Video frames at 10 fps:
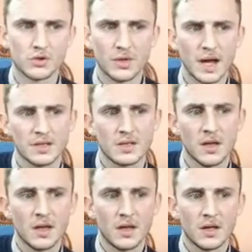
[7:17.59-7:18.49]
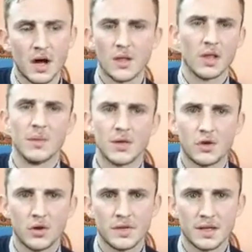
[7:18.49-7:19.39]
So that's unlimited
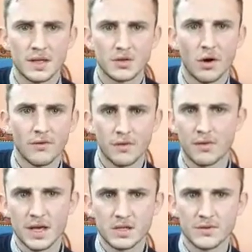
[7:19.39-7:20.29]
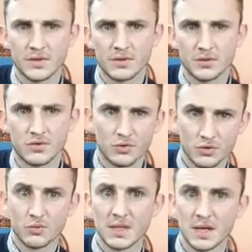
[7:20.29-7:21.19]
content he's got for the rest of his
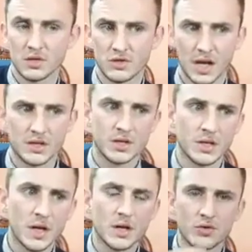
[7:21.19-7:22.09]
social media strategy.